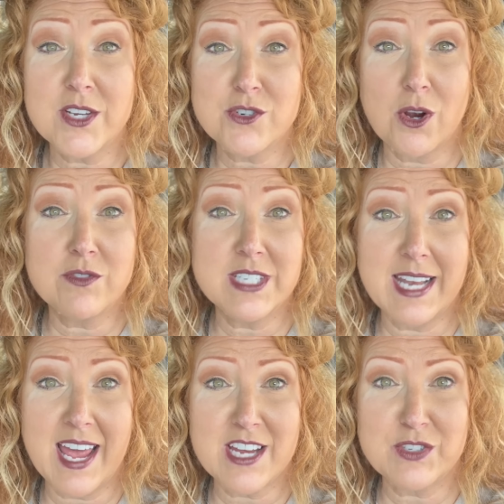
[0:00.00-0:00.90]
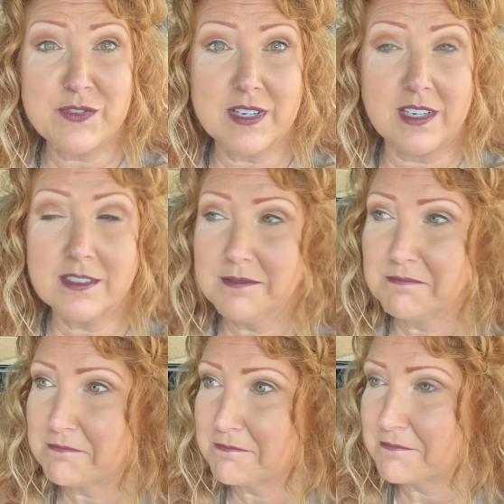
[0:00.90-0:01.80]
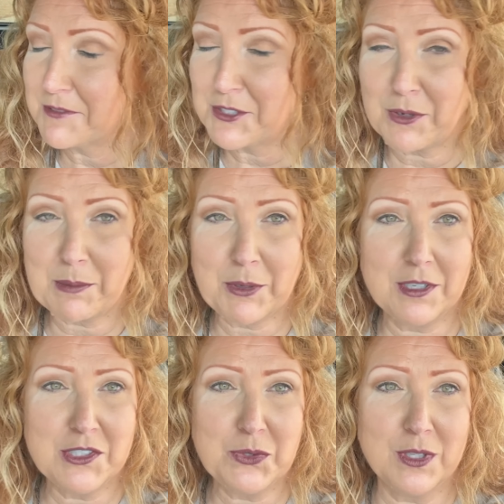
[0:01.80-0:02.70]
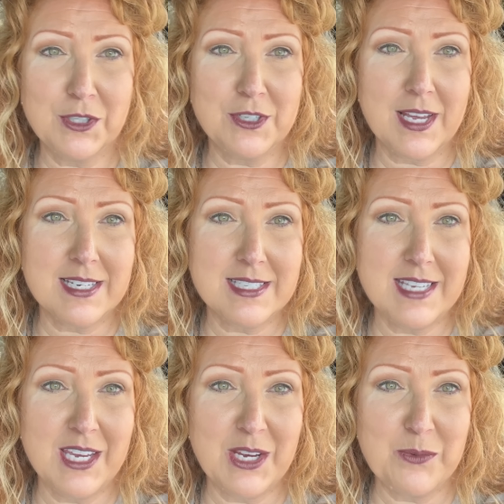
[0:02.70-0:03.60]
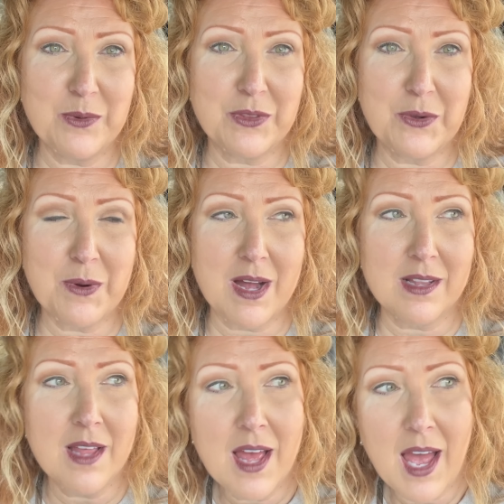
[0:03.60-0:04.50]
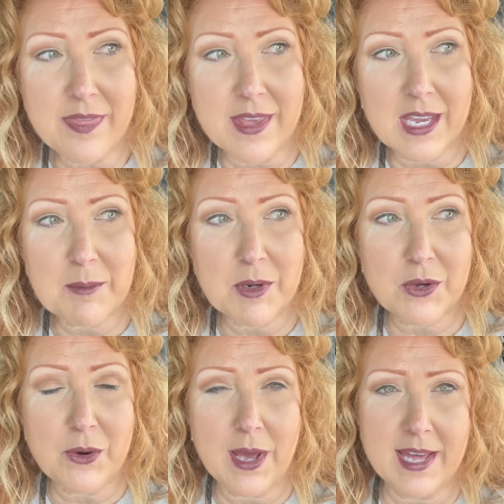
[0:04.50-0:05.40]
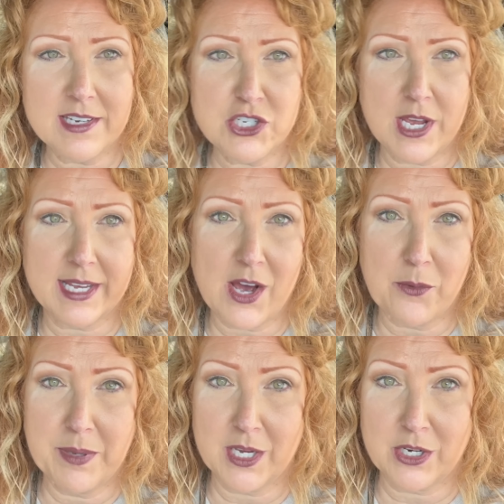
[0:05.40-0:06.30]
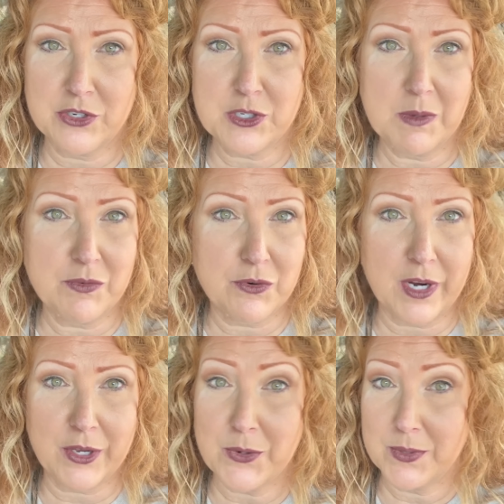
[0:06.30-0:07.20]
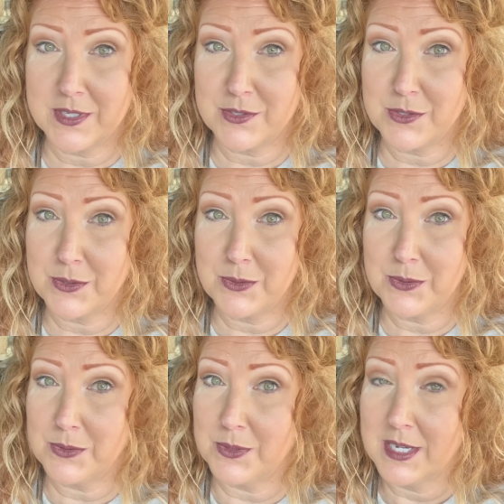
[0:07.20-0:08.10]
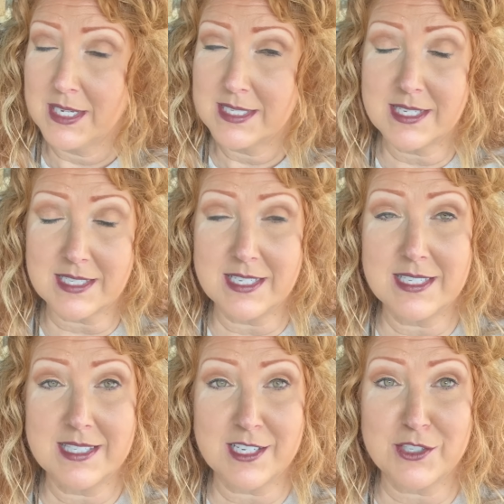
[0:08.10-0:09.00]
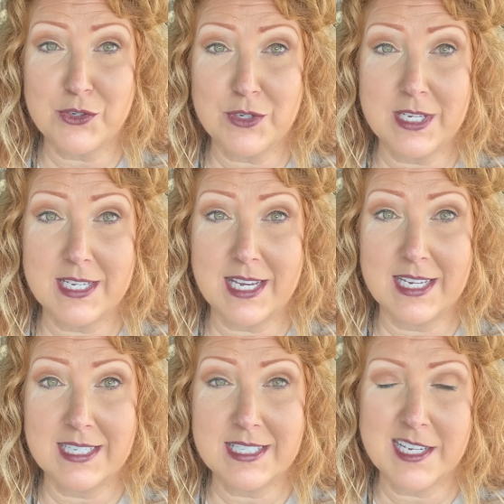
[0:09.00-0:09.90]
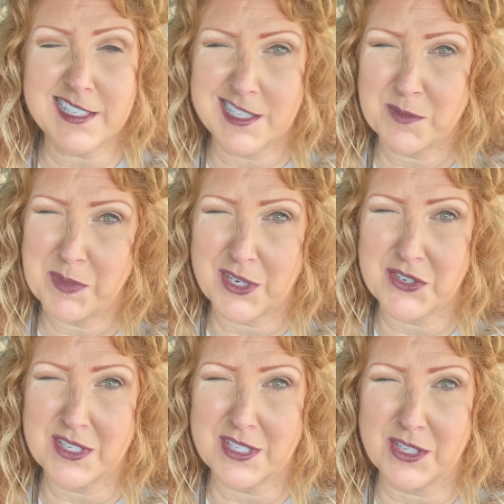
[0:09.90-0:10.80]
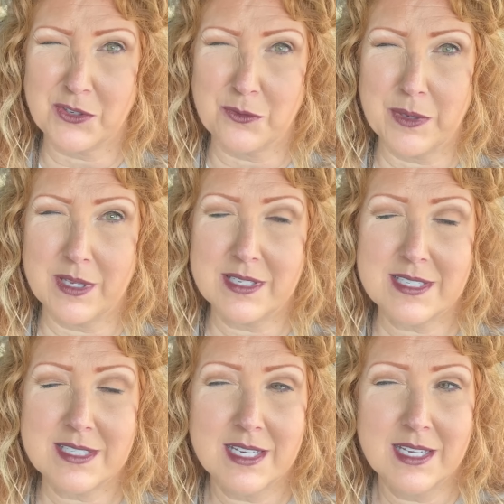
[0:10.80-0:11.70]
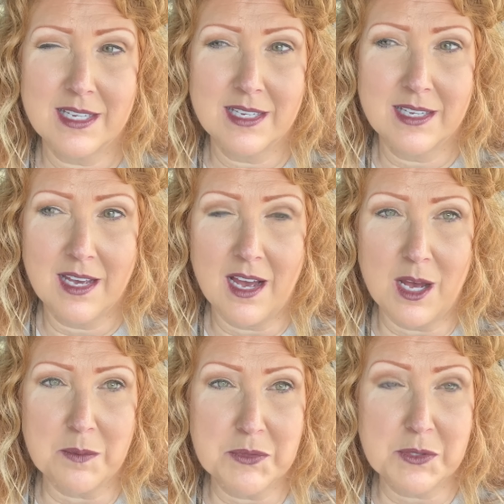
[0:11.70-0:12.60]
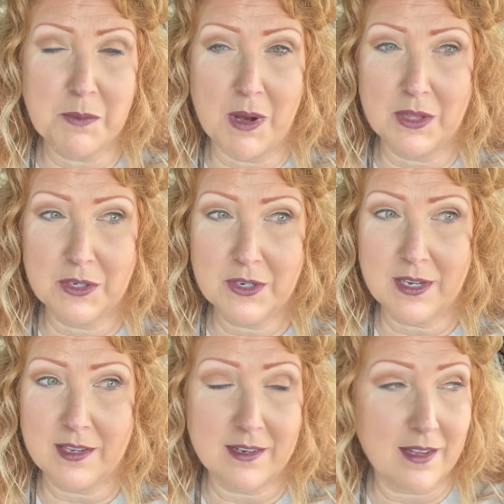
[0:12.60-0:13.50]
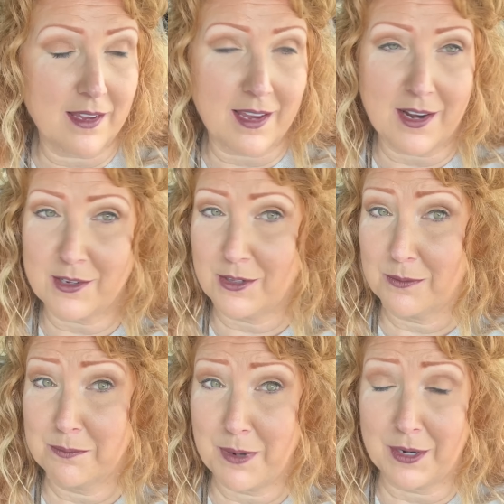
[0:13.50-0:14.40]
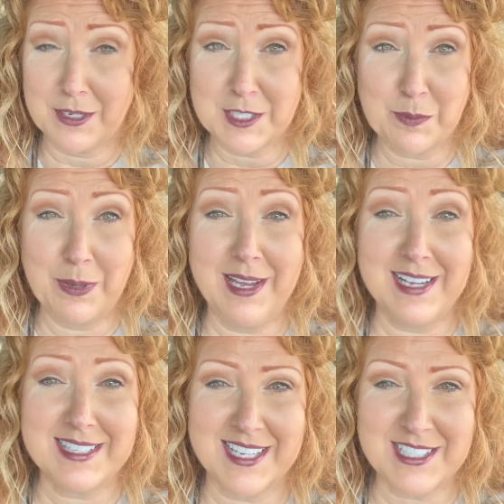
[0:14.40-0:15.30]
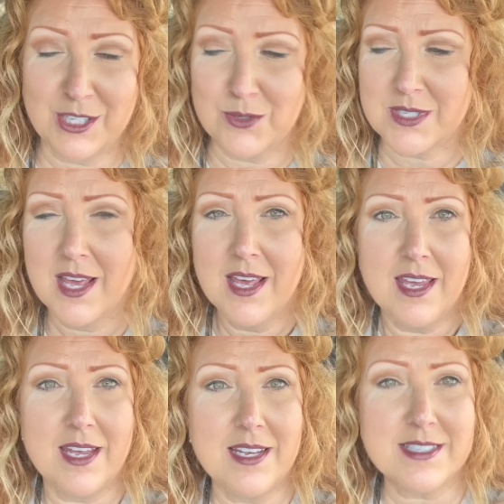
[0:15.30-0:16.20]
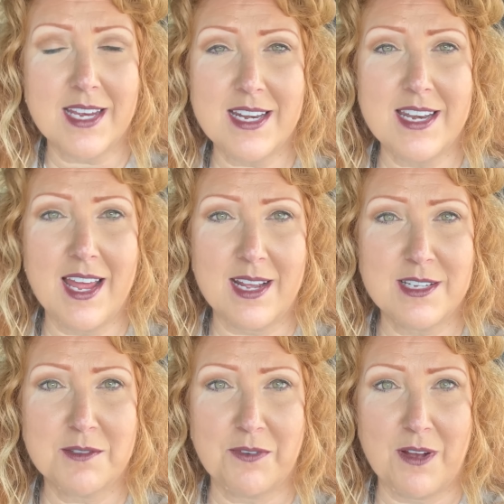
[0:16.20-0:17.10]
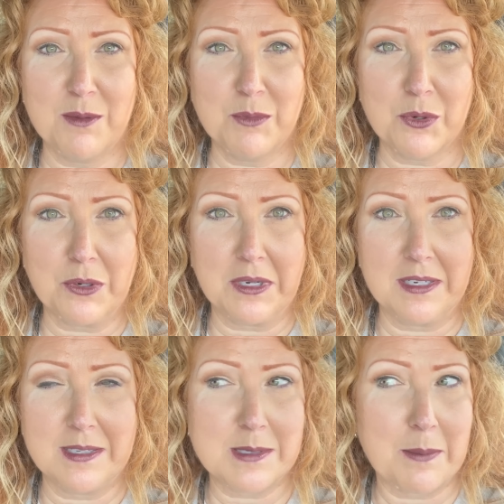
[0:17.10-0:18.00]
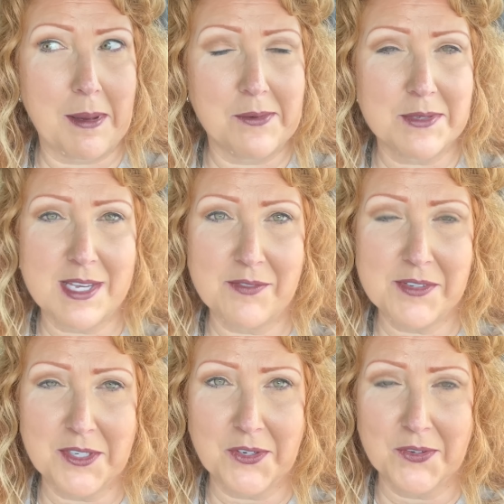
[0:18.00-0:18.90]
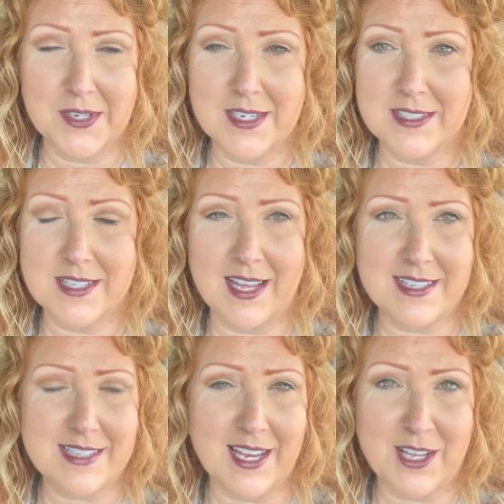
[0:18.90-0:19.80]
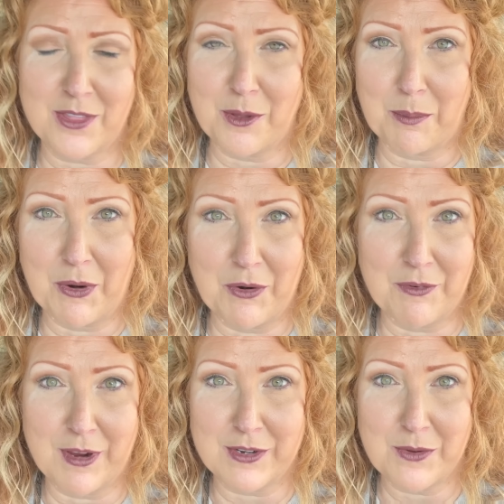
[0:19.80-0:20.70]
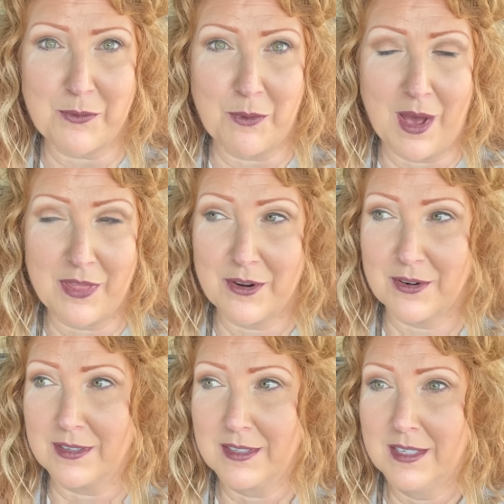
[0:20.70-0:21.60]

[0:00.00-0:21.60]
I drove to Nashville. So I'm going to do a little antiquing with you all. I think I'm going to go ahead and check out Pickers before I go into 66 Unique Antiques because Pickers is a little bit um, smaller and I got a parking space that's close. It is a nice fall morning. It's about 7 degrees. That's like the perfect weather.